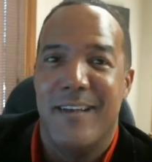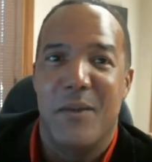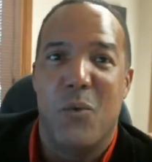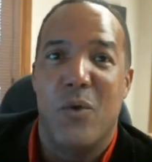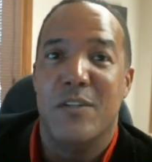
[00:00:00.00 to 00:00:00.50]

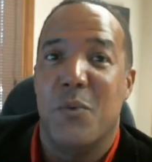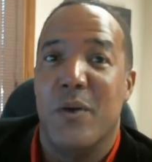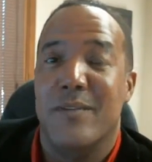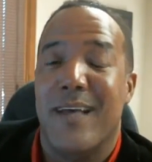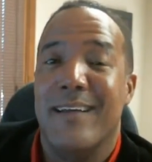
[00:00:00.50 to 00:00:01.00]
The worst one
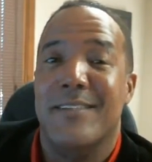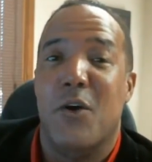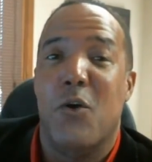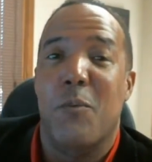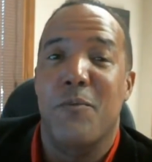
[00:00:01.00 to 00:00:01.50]
was I
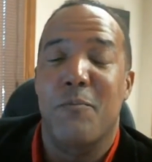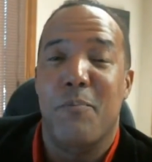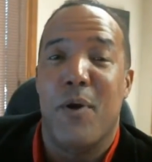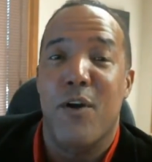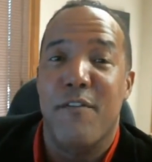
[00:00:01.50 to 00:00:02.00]
sold
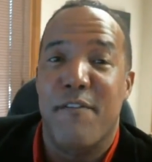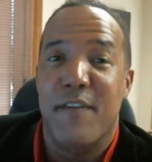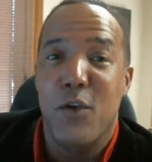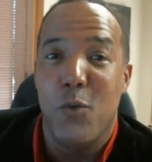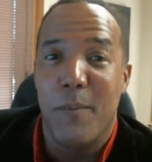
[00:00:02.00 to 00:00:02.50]

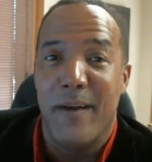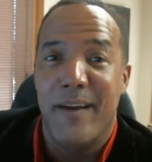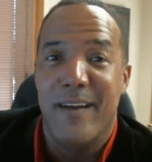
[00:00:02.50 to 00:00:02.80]
perfume.